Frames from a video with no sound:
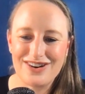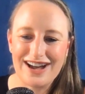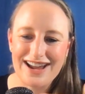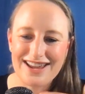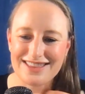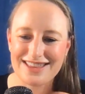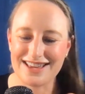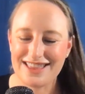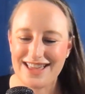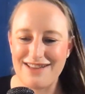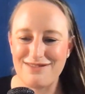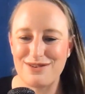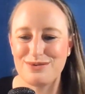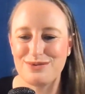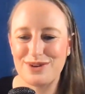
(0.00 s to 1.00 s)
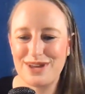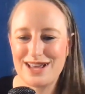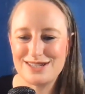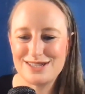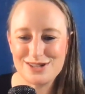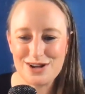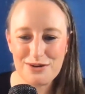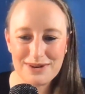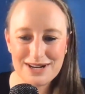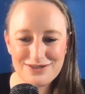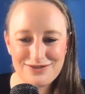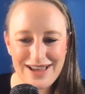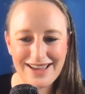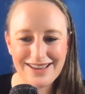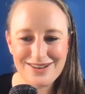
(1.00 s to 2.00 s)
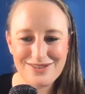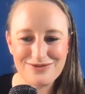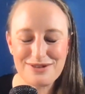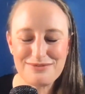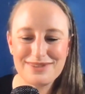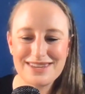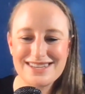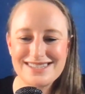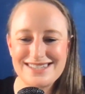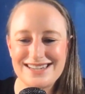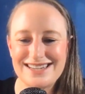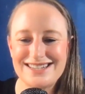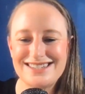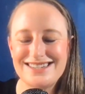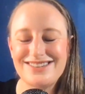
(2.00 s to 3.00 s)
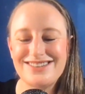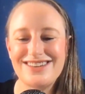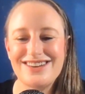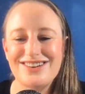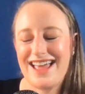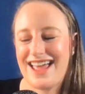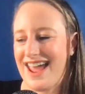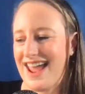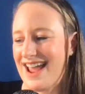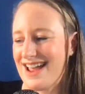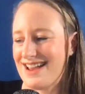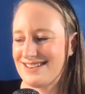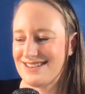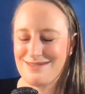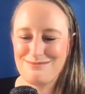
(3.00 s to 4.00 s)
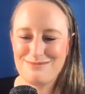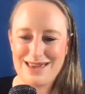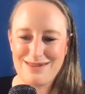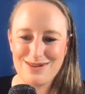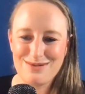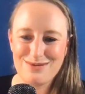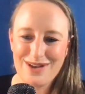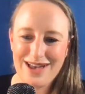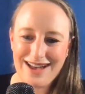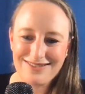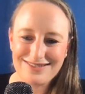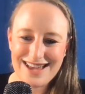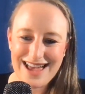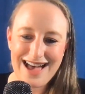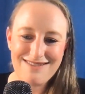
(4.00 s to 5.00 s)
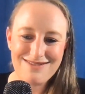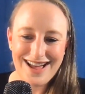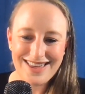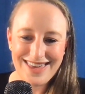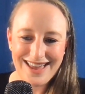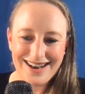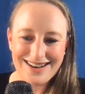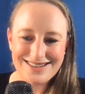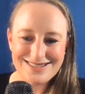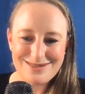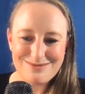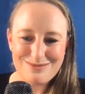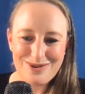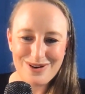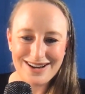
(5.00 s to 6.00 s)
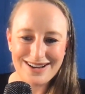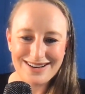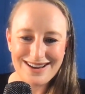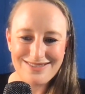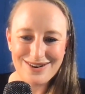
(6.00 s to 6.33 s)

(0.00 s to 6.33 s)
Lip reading: I think that everyone will get so much value from listening to you, and maybe we'll have to have you again at some point if